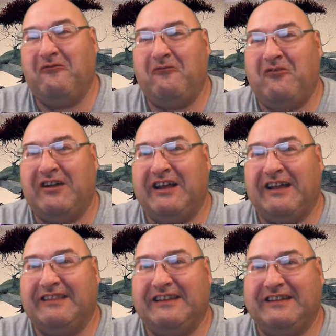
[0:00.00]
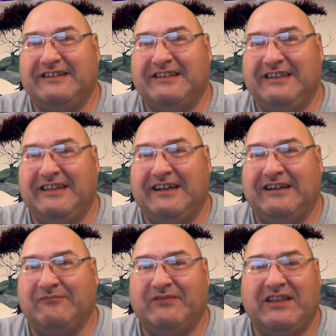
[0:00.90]
what I think the
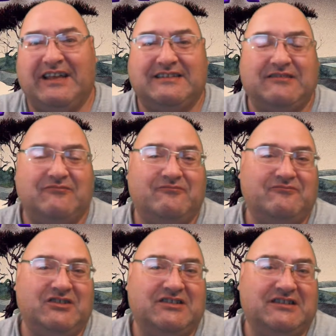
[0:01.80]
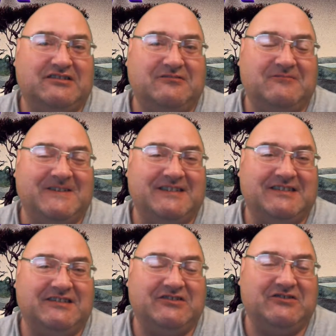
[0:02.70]
um, Yes music should be
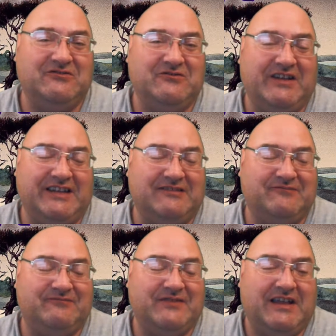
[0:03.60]
listened to in.